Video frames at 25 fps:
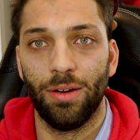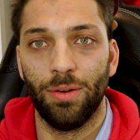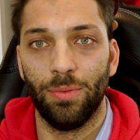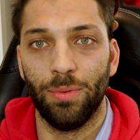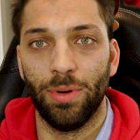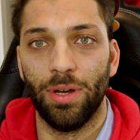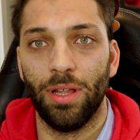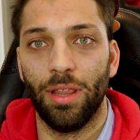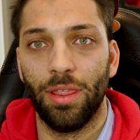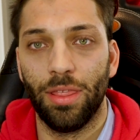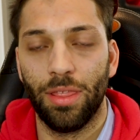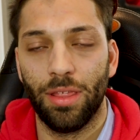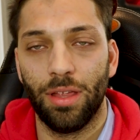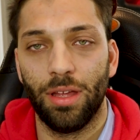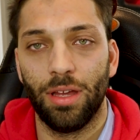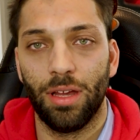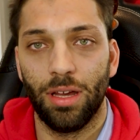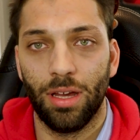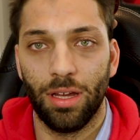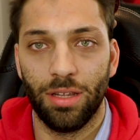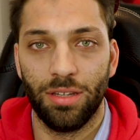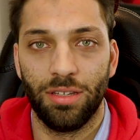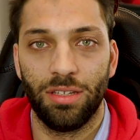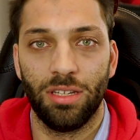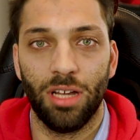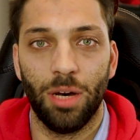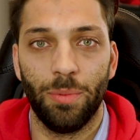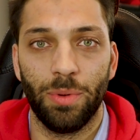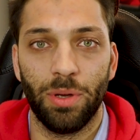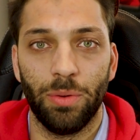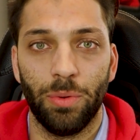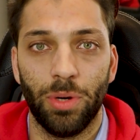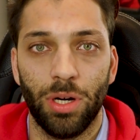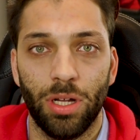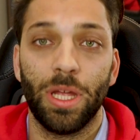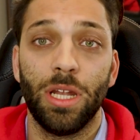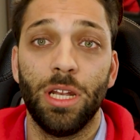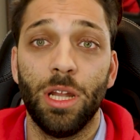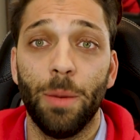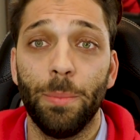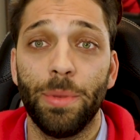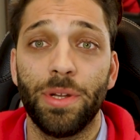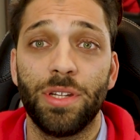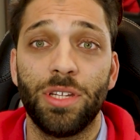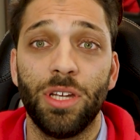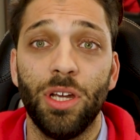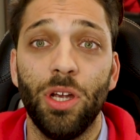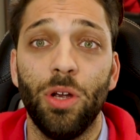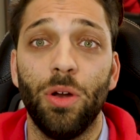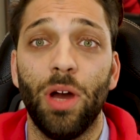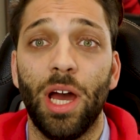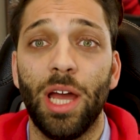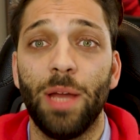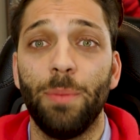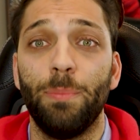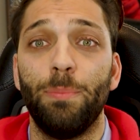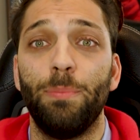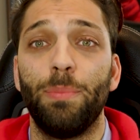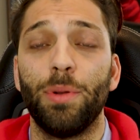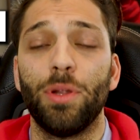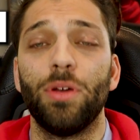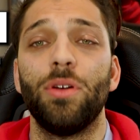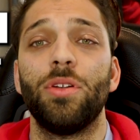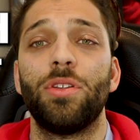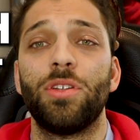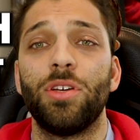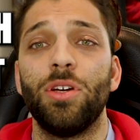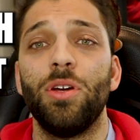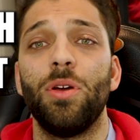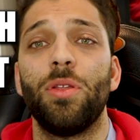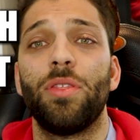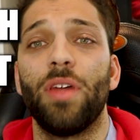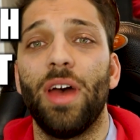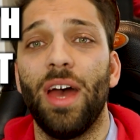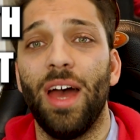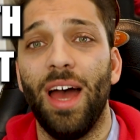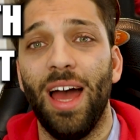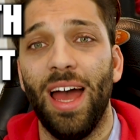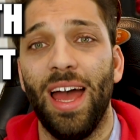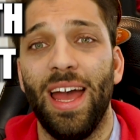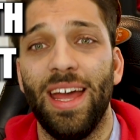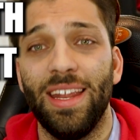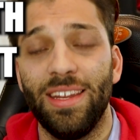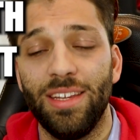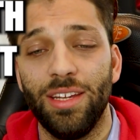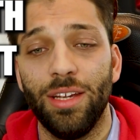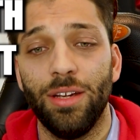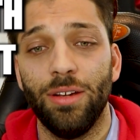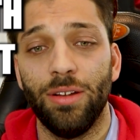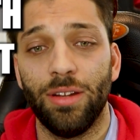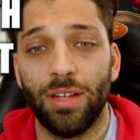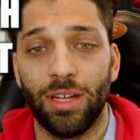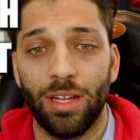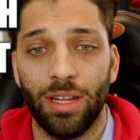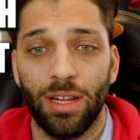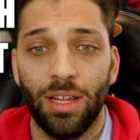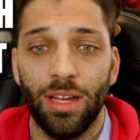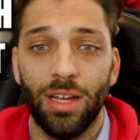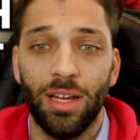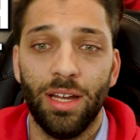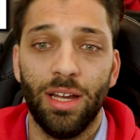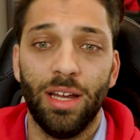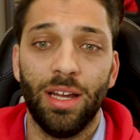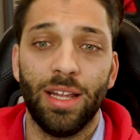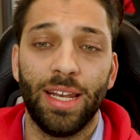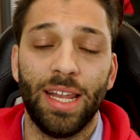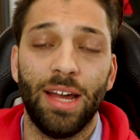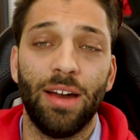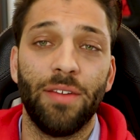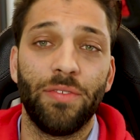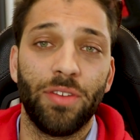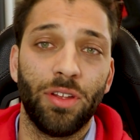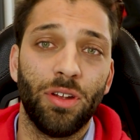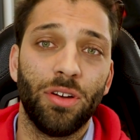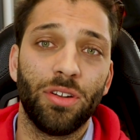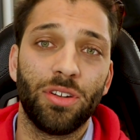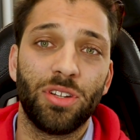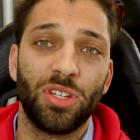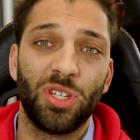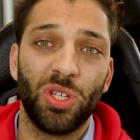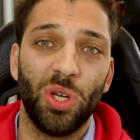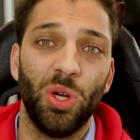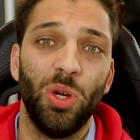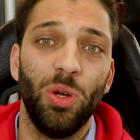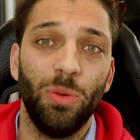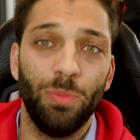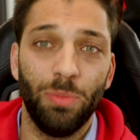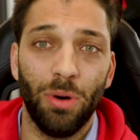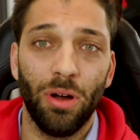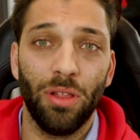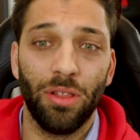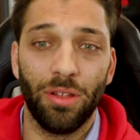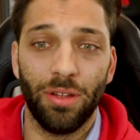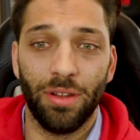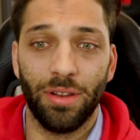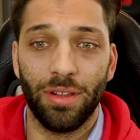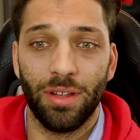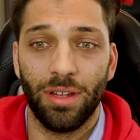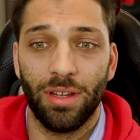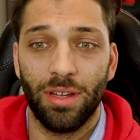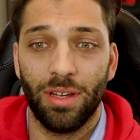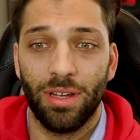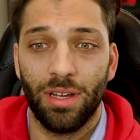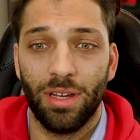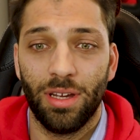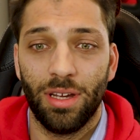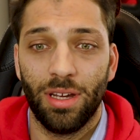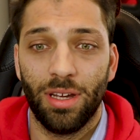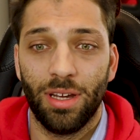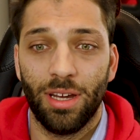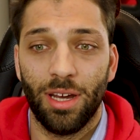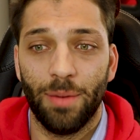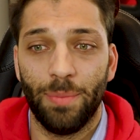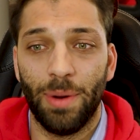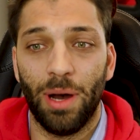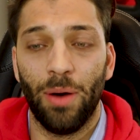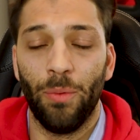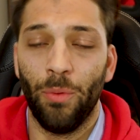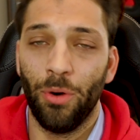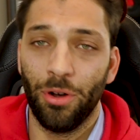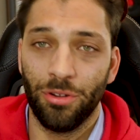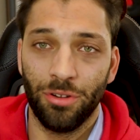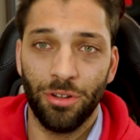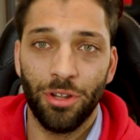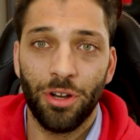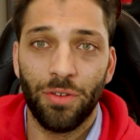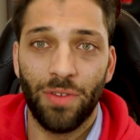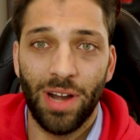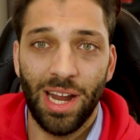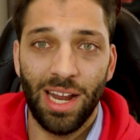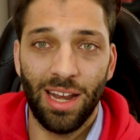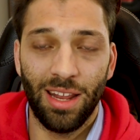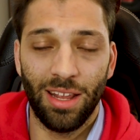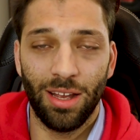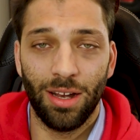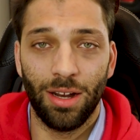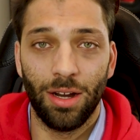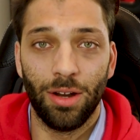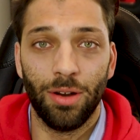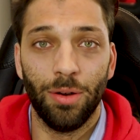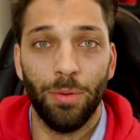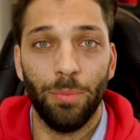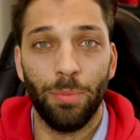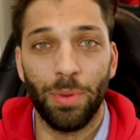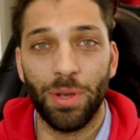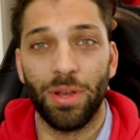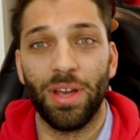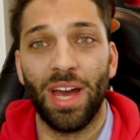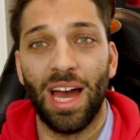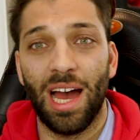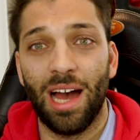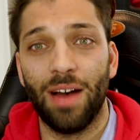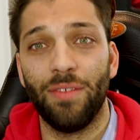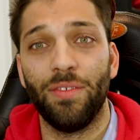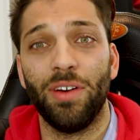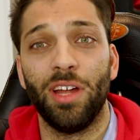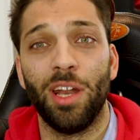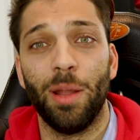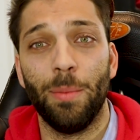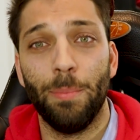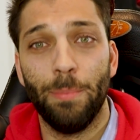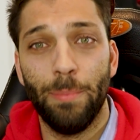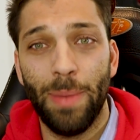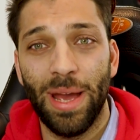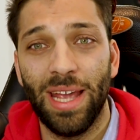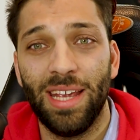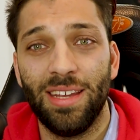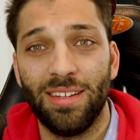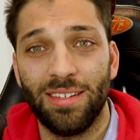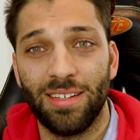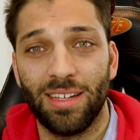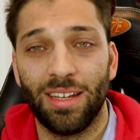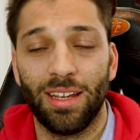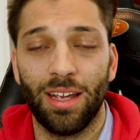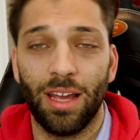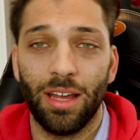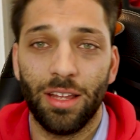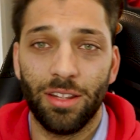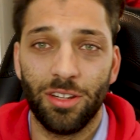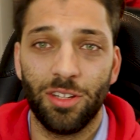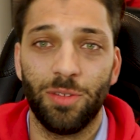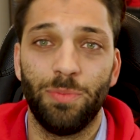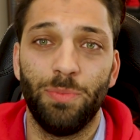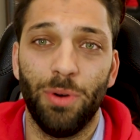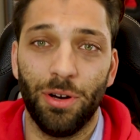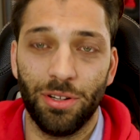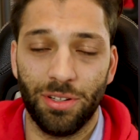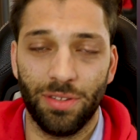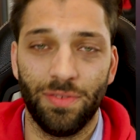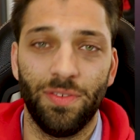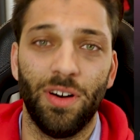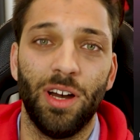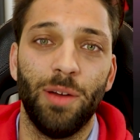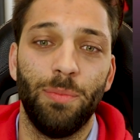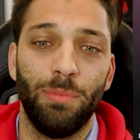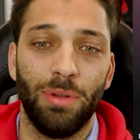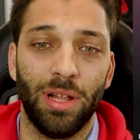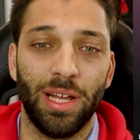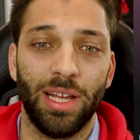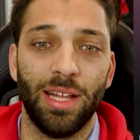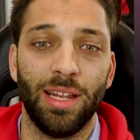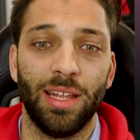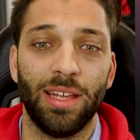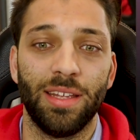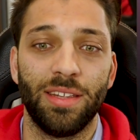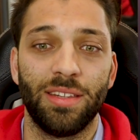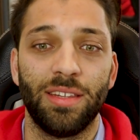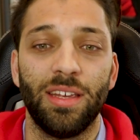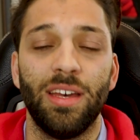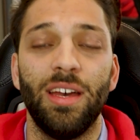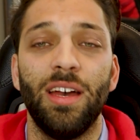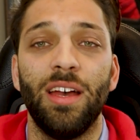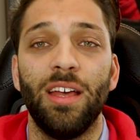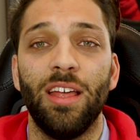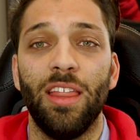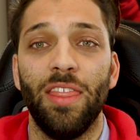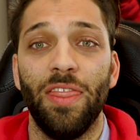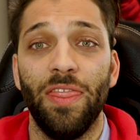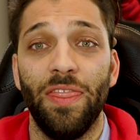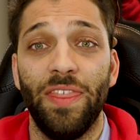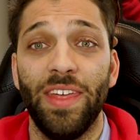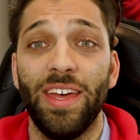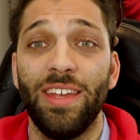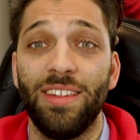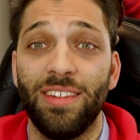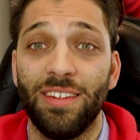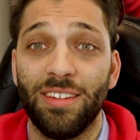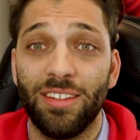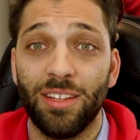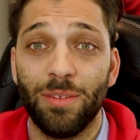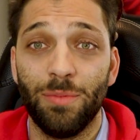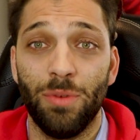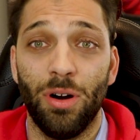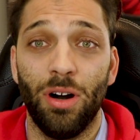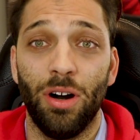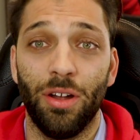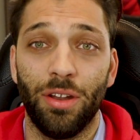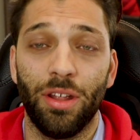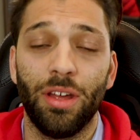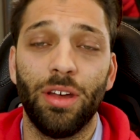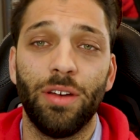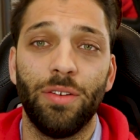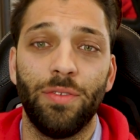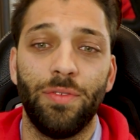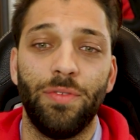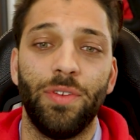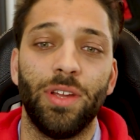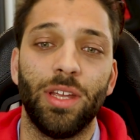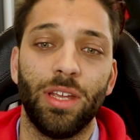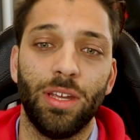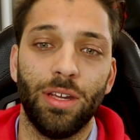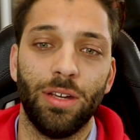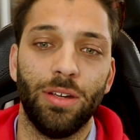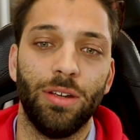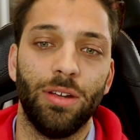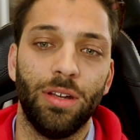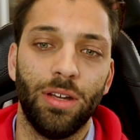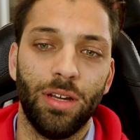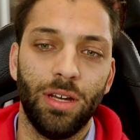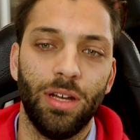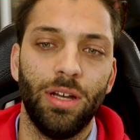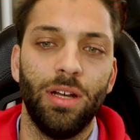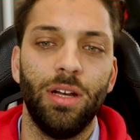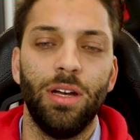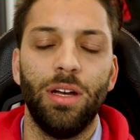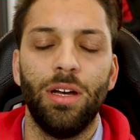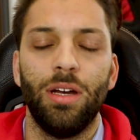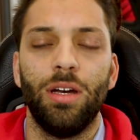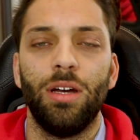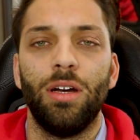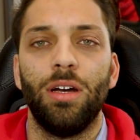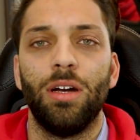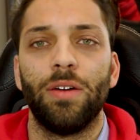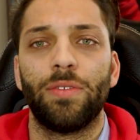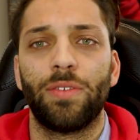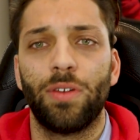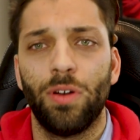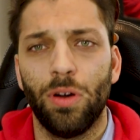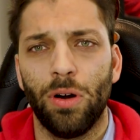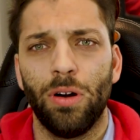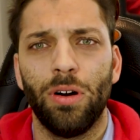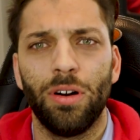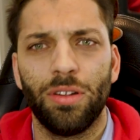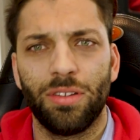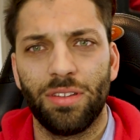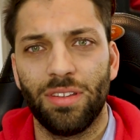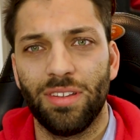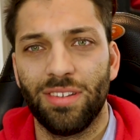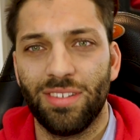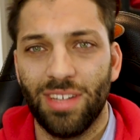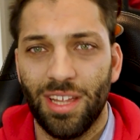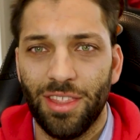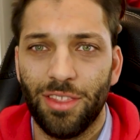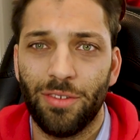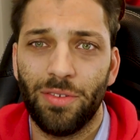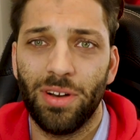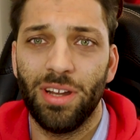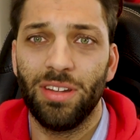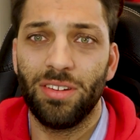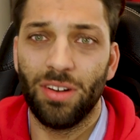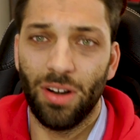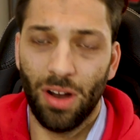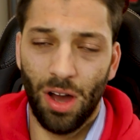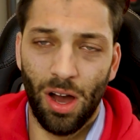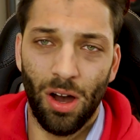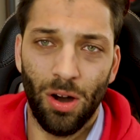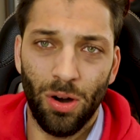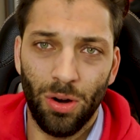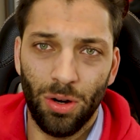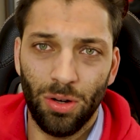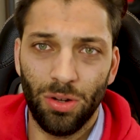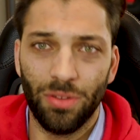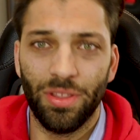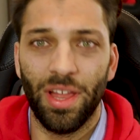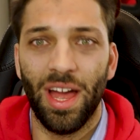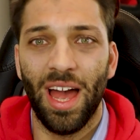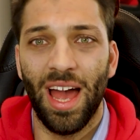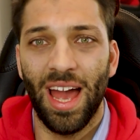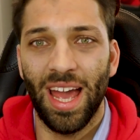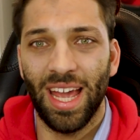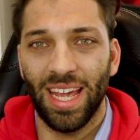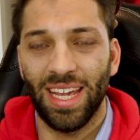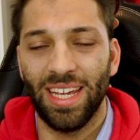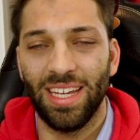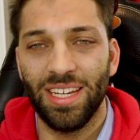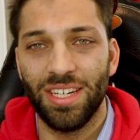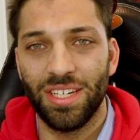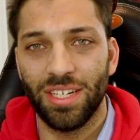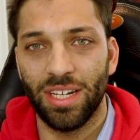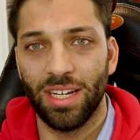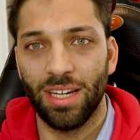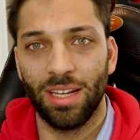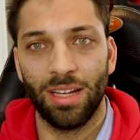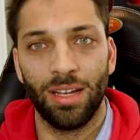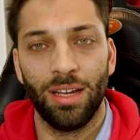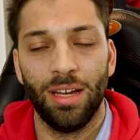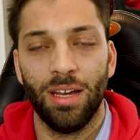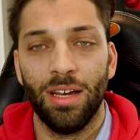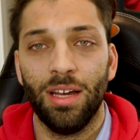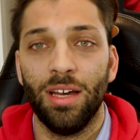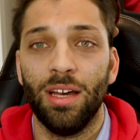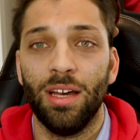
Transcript: with a stubby one. Number 2, a Bluetooth head unit. Now if you're not too bothered about what's on the radio, but you have an amazing Spotify playlist, then this is the mod for you. Of course, the Z3s are old, they're aging,